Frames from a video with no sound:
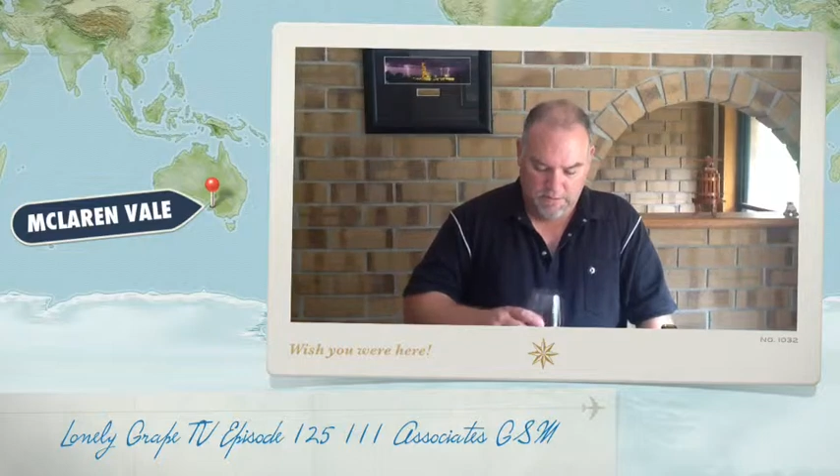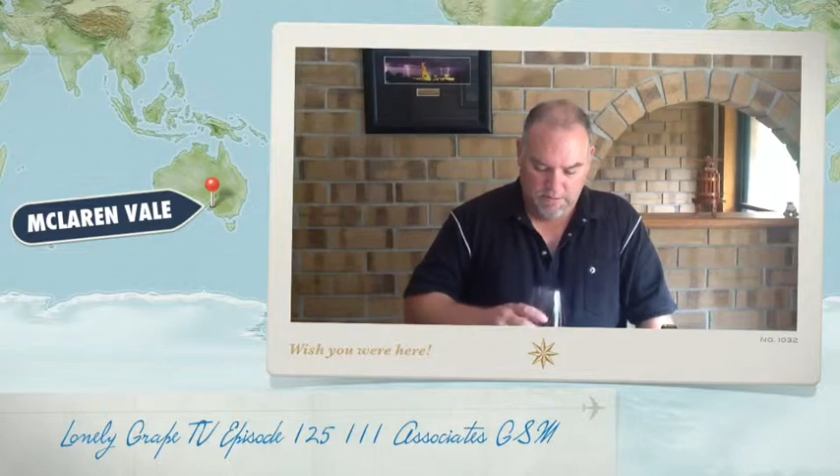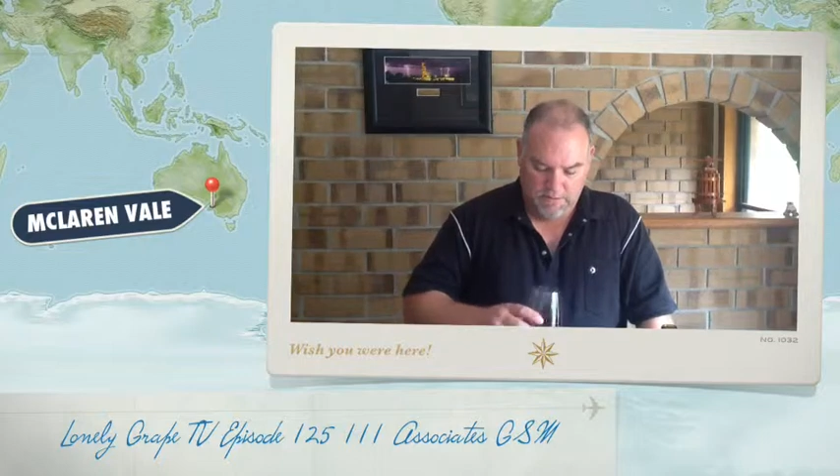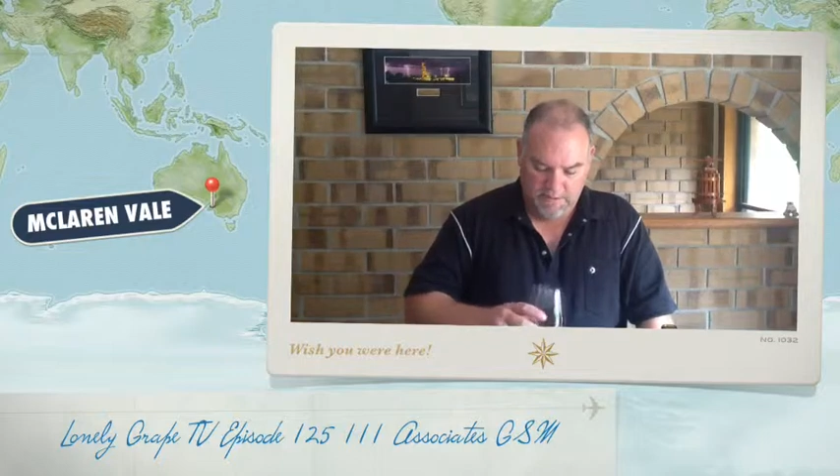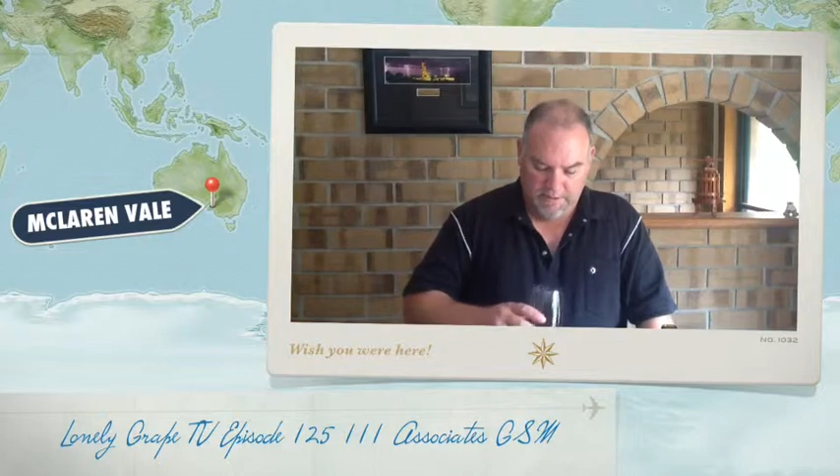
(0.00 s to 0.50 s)

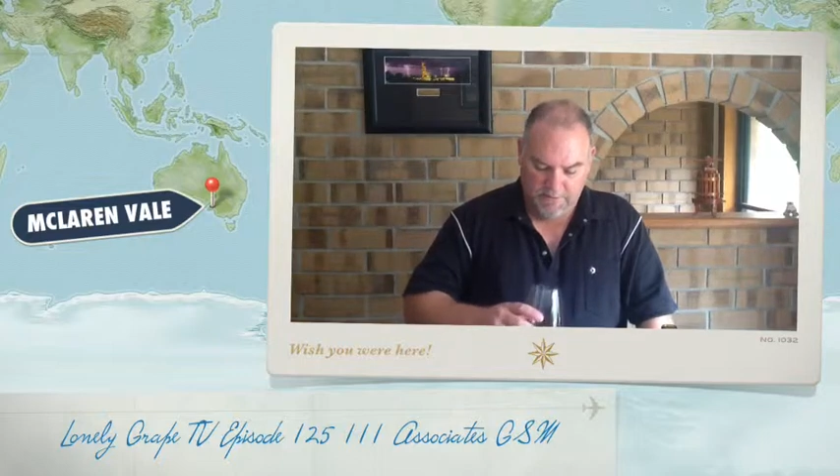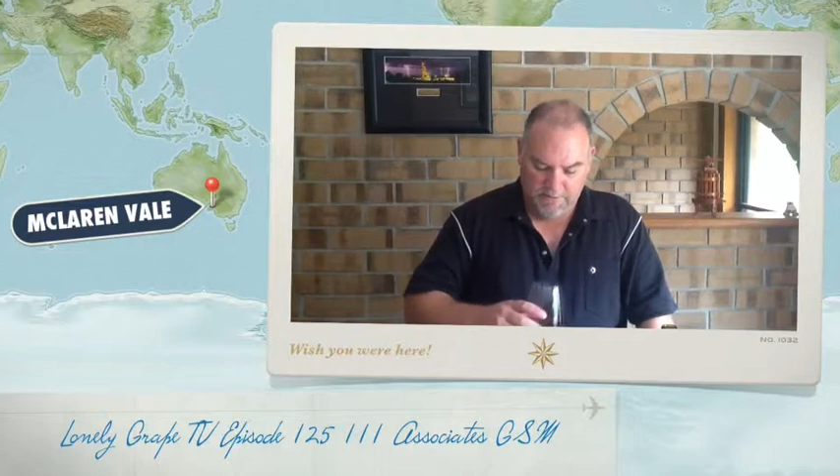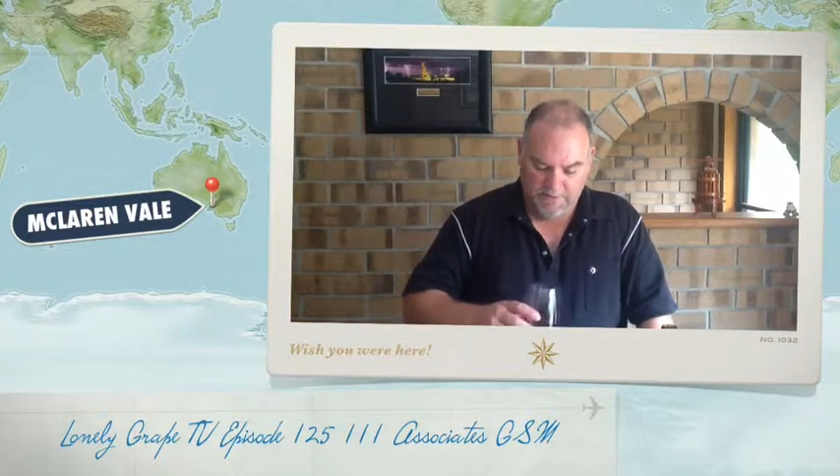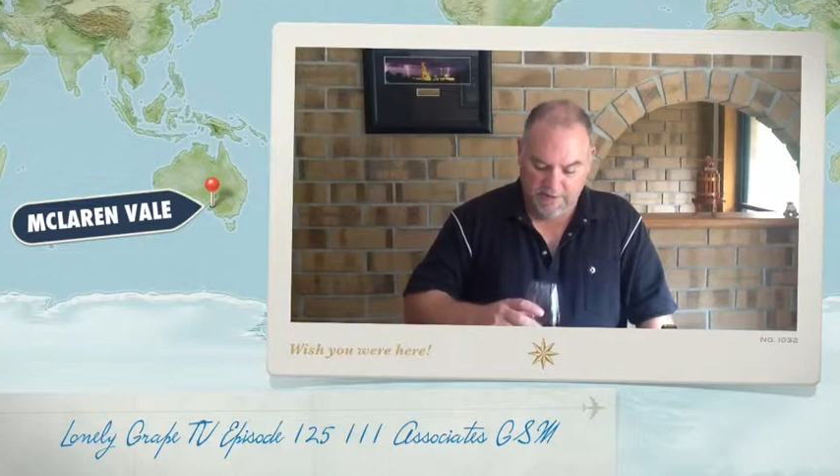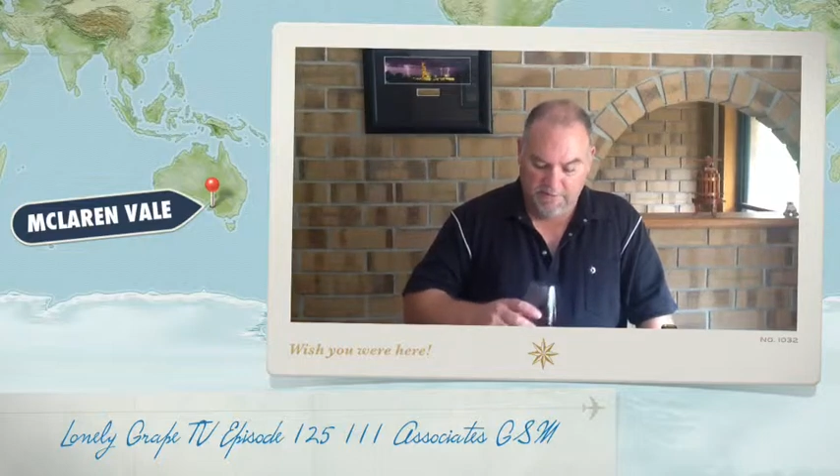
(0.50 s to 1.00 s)
and
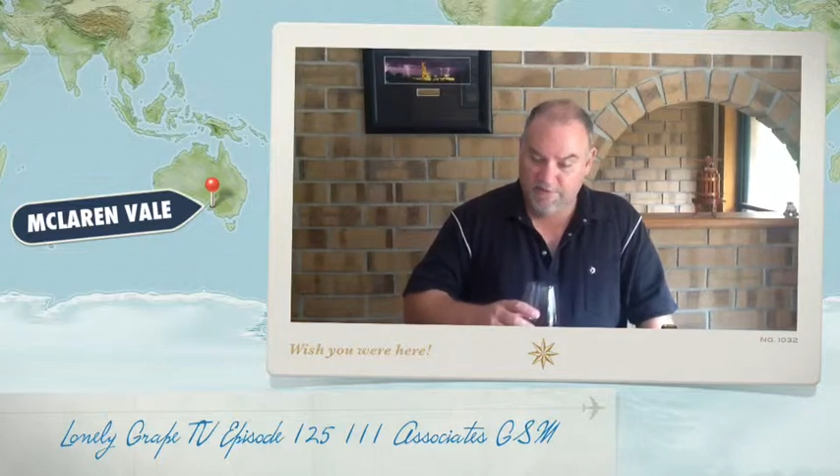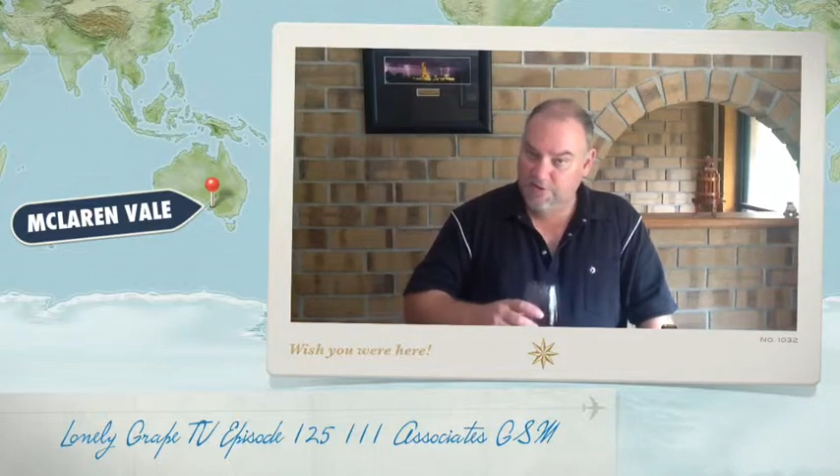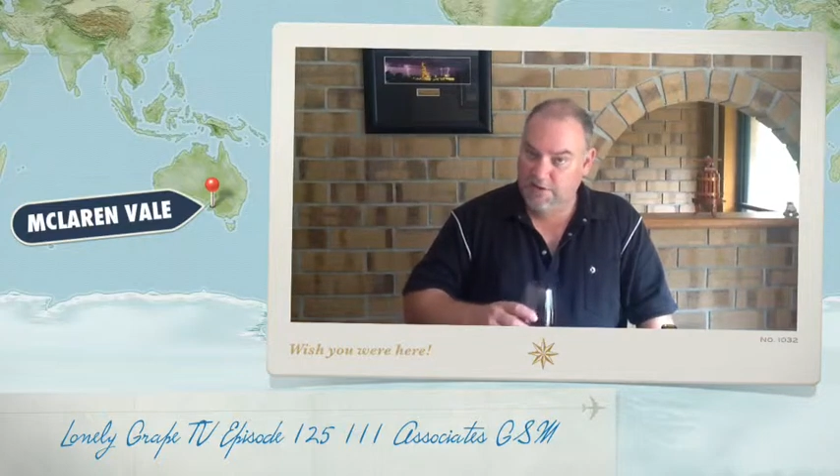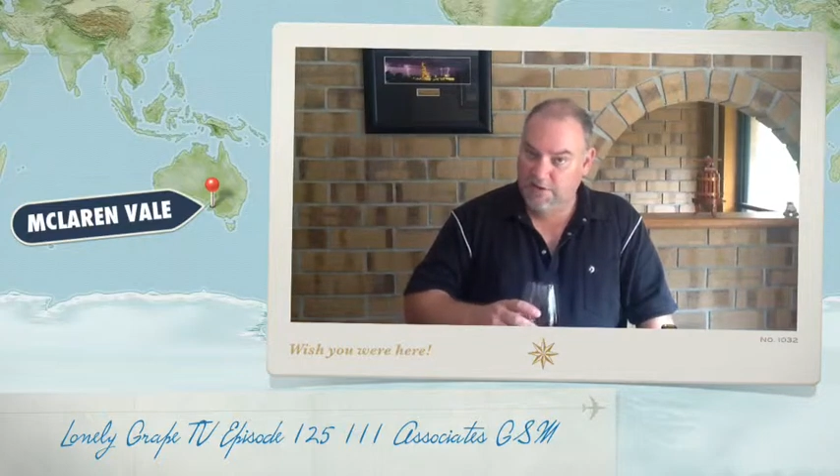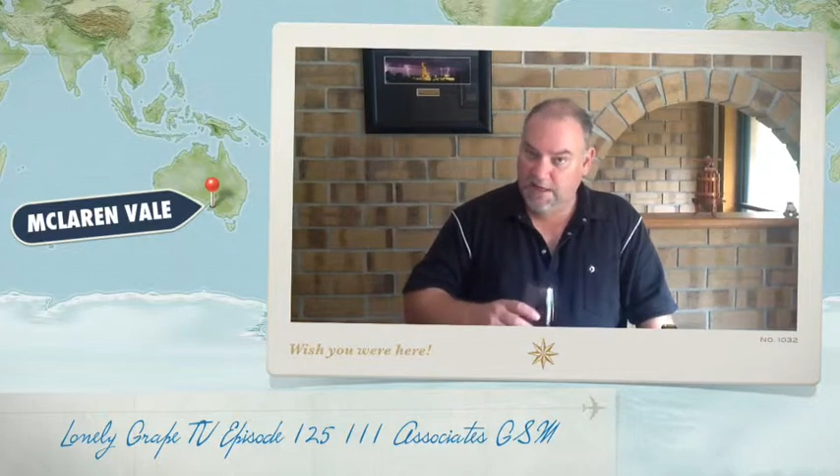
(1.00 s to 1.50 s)
just to give us
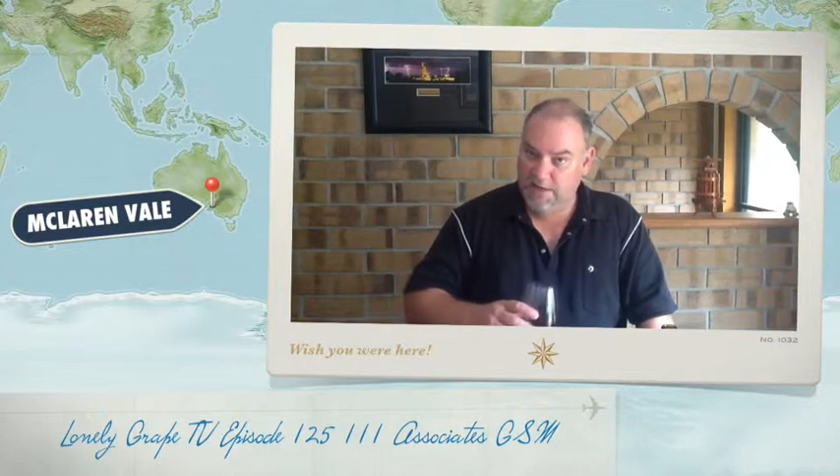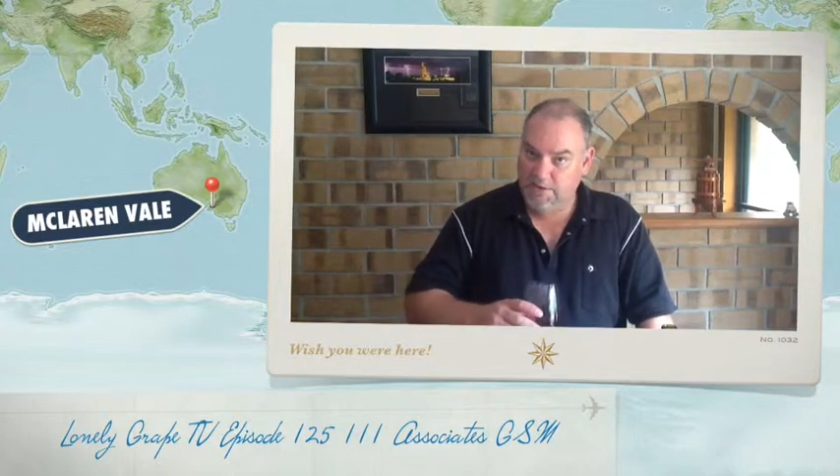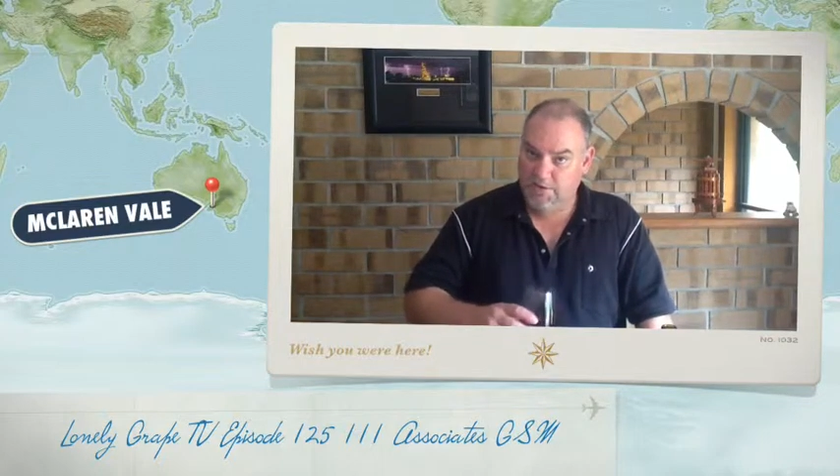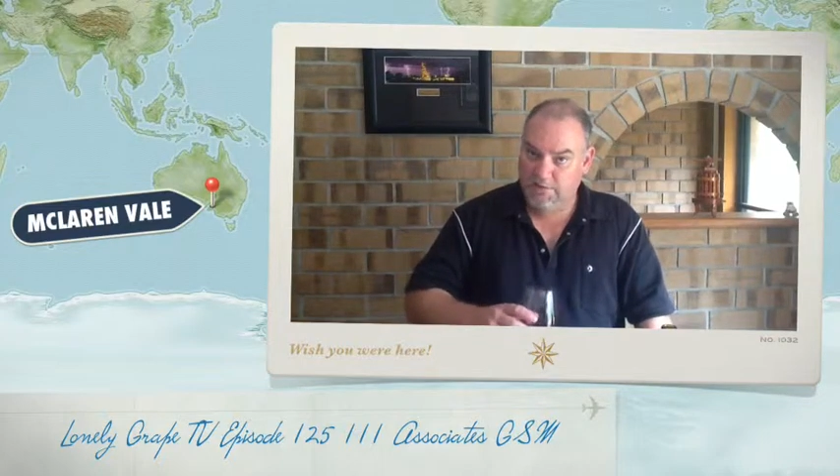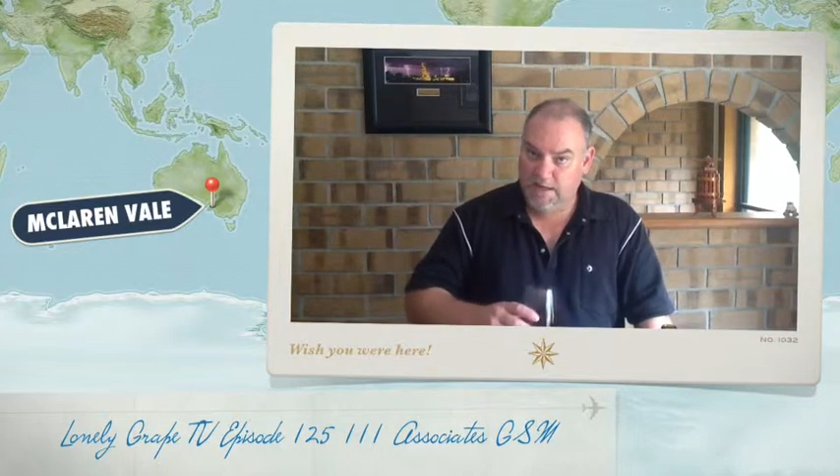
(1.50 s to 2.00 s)
an
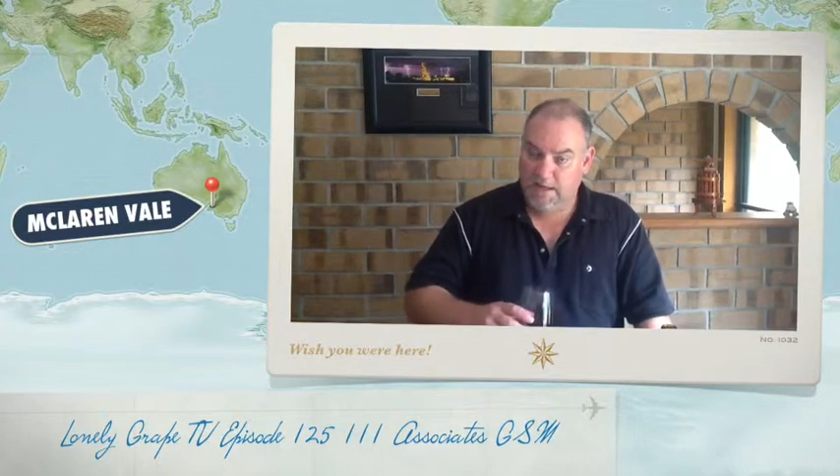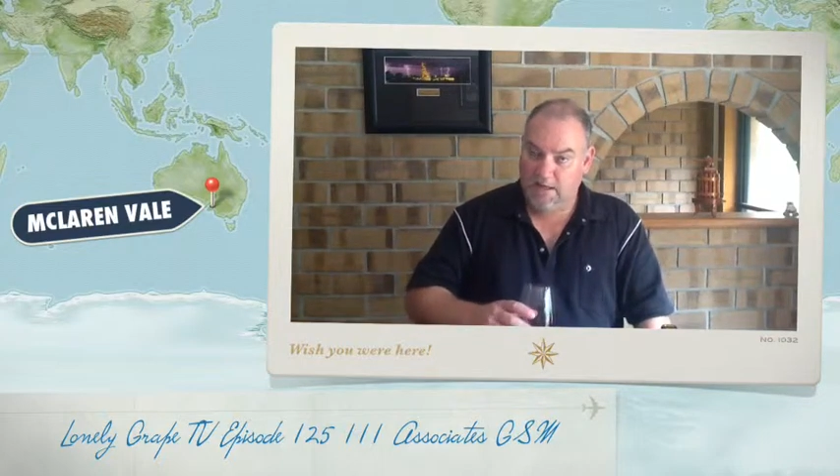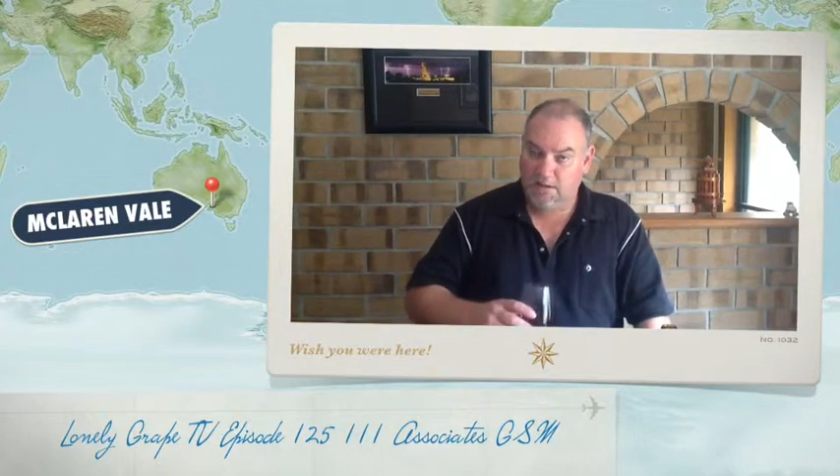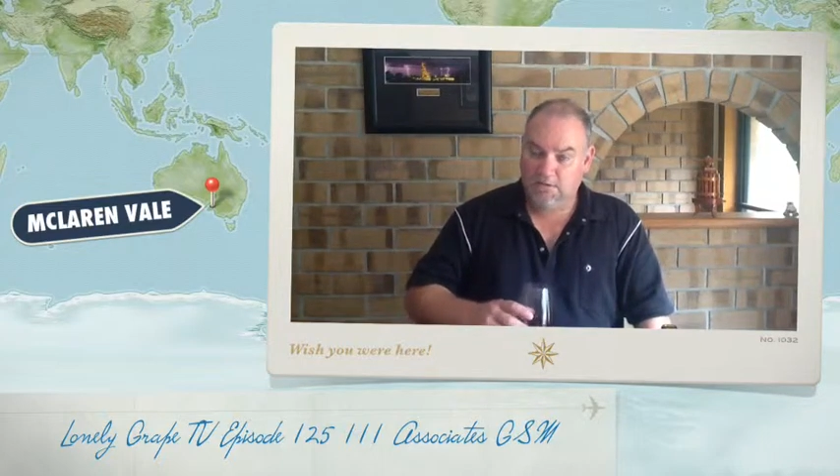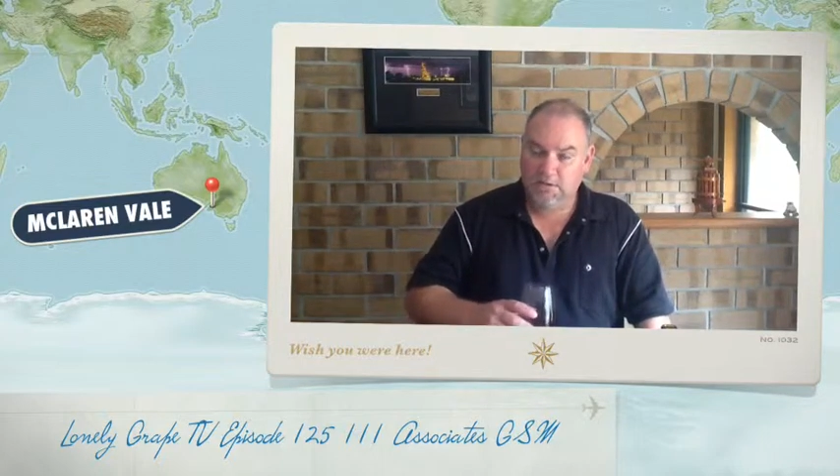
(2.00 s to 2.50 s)
indication of
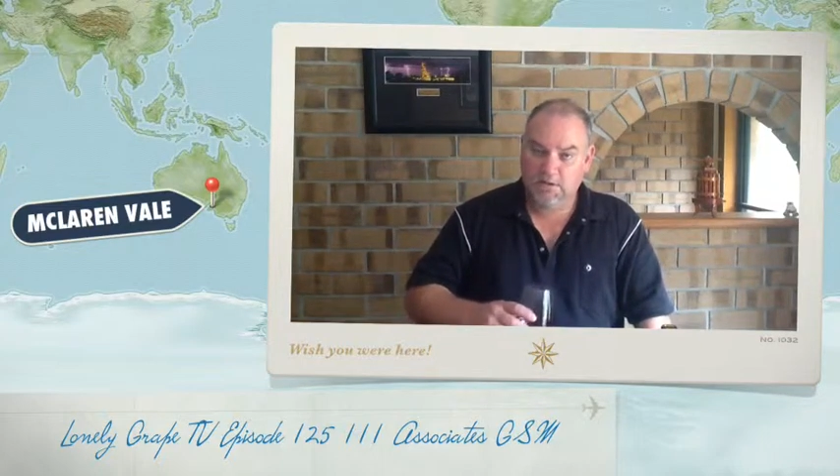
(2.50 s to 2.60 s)
how